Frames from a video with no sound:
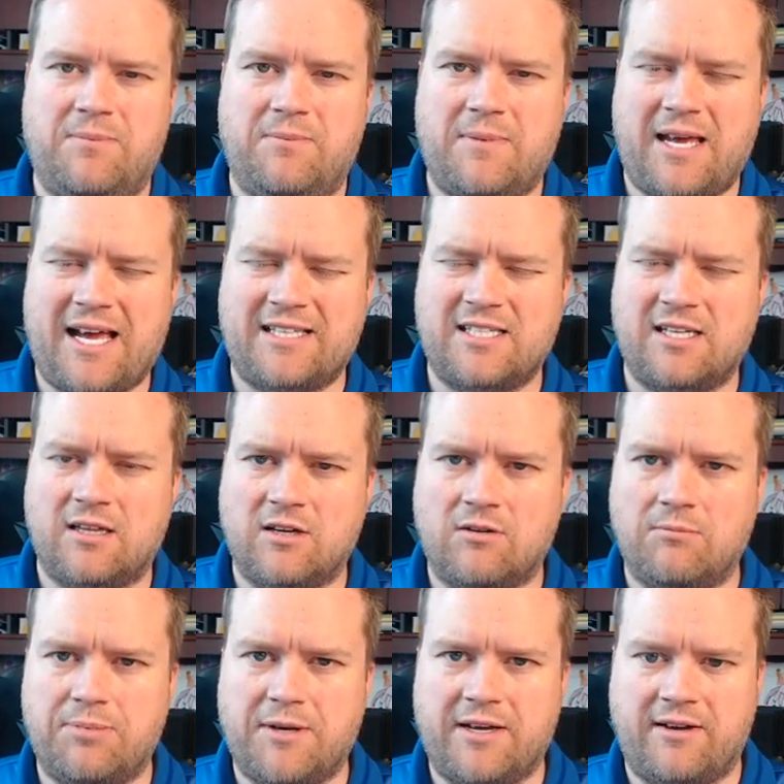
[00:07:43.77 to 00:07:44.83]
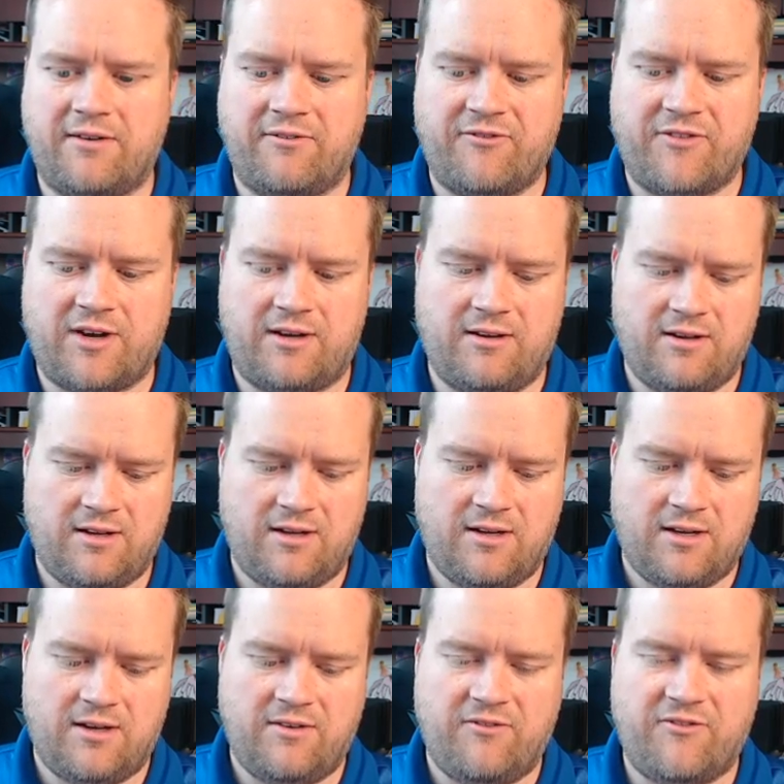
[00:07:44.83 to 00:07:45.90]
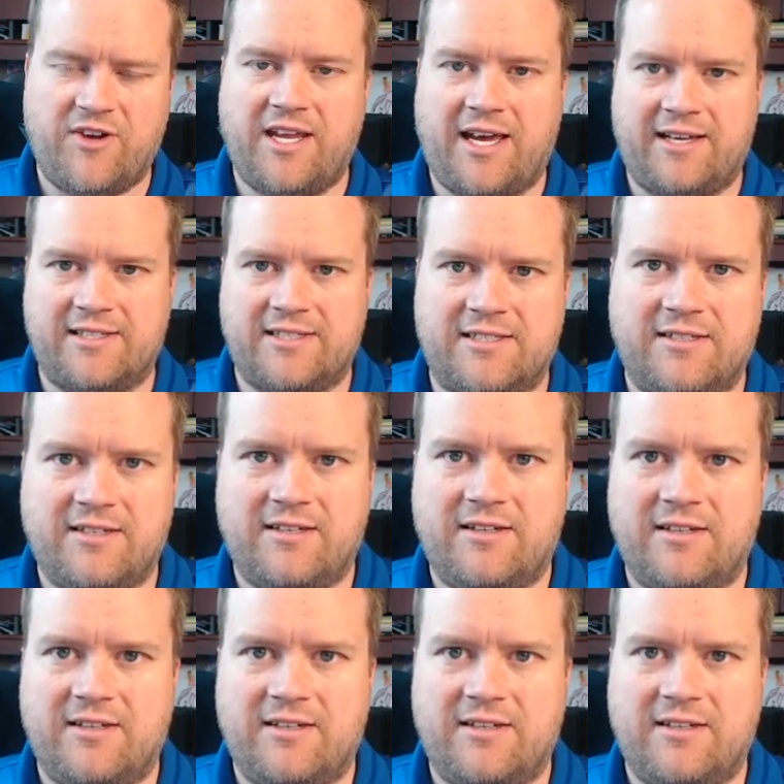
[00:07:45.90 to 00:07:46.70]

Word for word: adds a little bit of finesse,